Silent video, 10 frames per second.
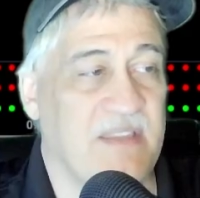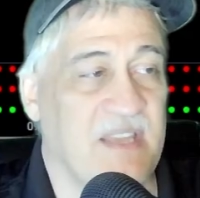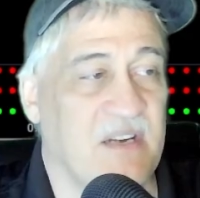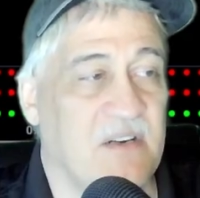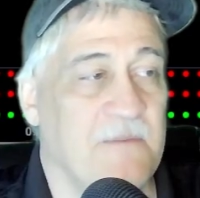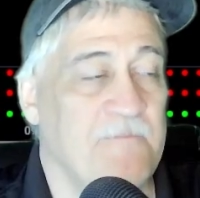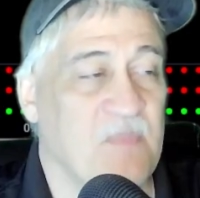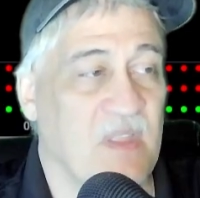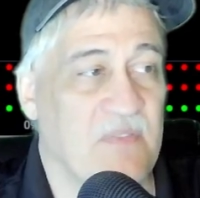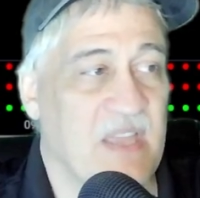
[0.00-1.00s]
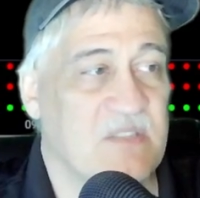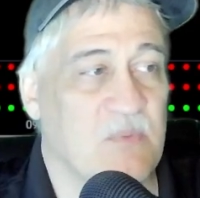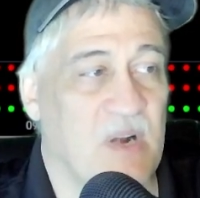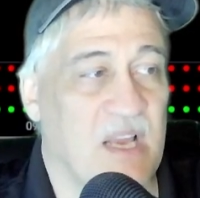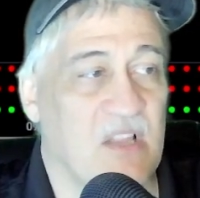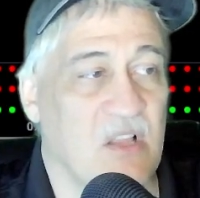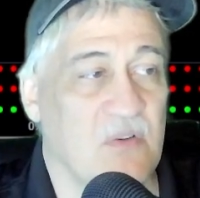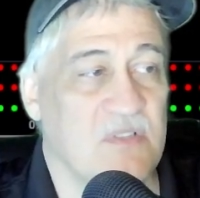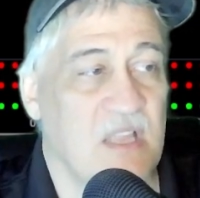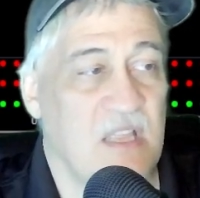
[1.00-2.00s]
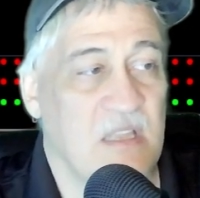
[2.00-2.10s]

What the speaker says: there, and that's where I closed.